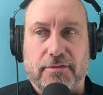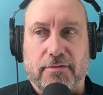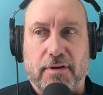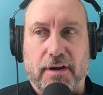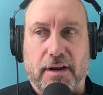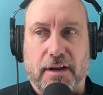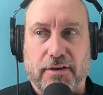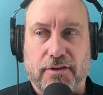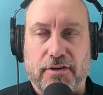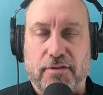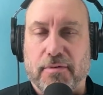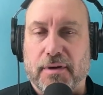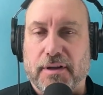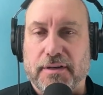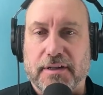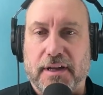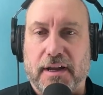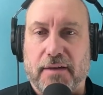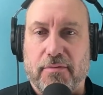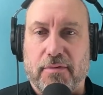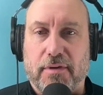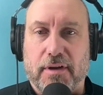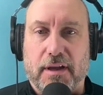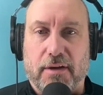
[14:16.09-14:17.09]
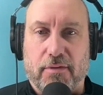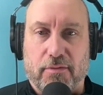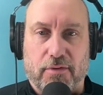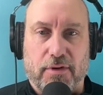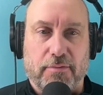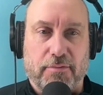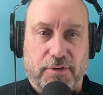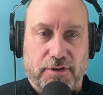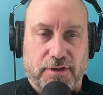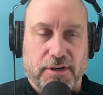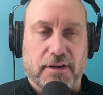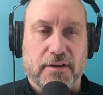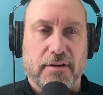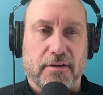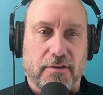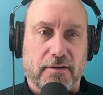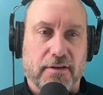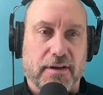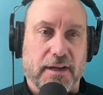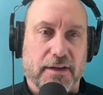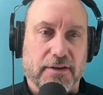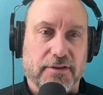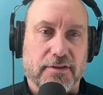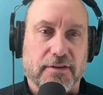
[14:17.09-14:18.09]
where I could do my job at one particular
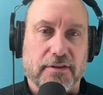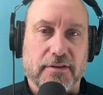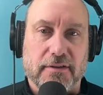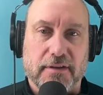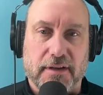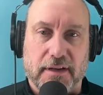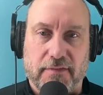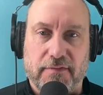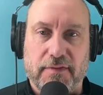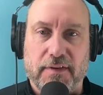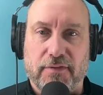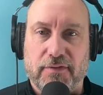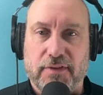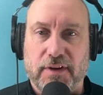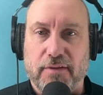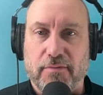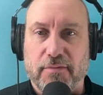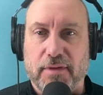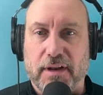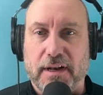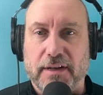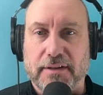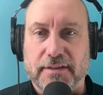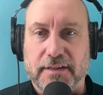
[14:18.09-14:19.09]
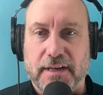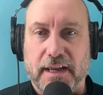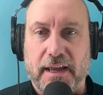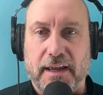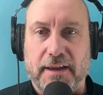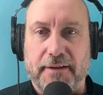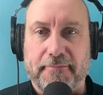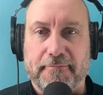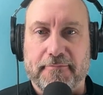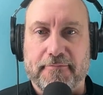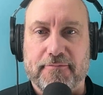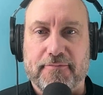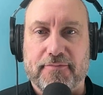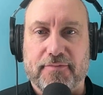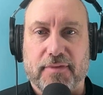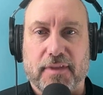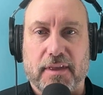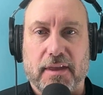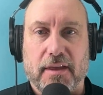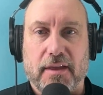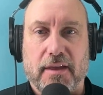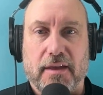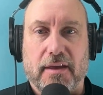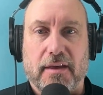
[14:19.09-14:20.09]
location in 15 minutes a day.
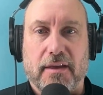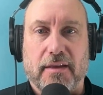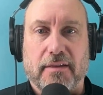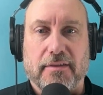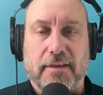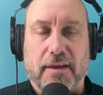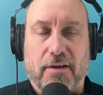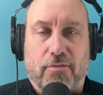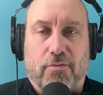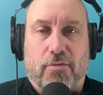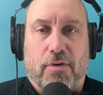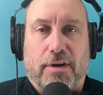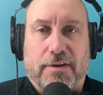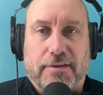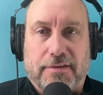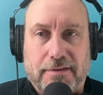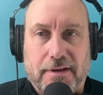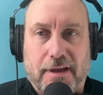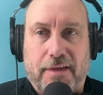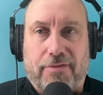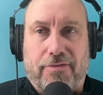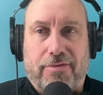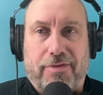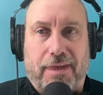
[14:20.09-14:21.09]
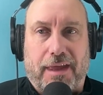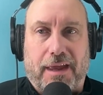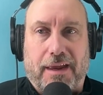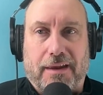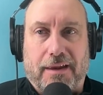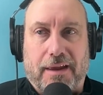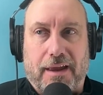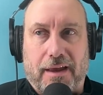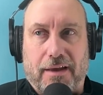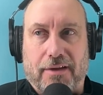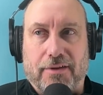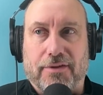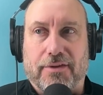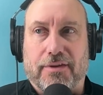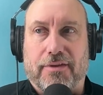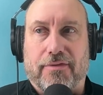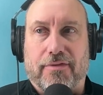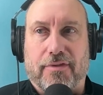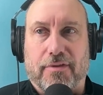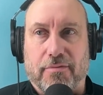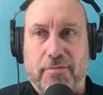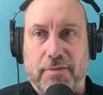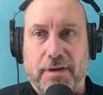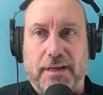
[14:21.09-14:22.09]
There was nothing else
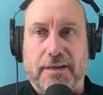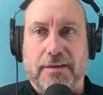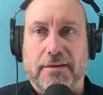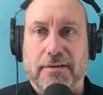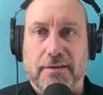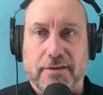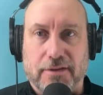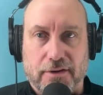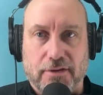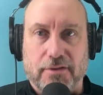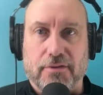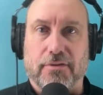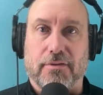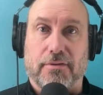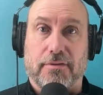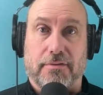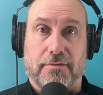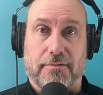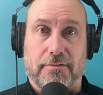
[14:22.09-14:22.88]
for me to do.